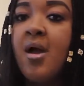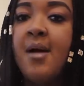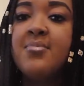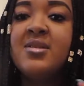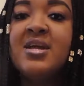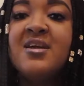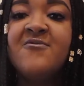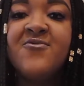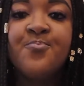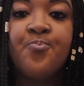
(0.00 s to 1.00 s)
I
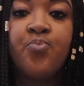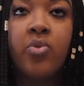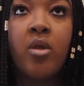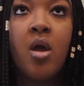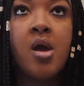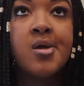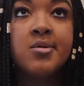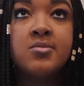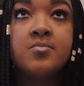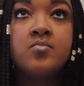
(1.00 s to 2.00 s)
believe,
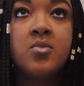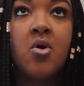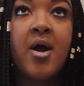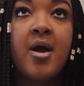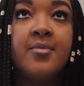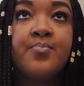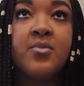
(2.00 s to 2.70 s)
okay,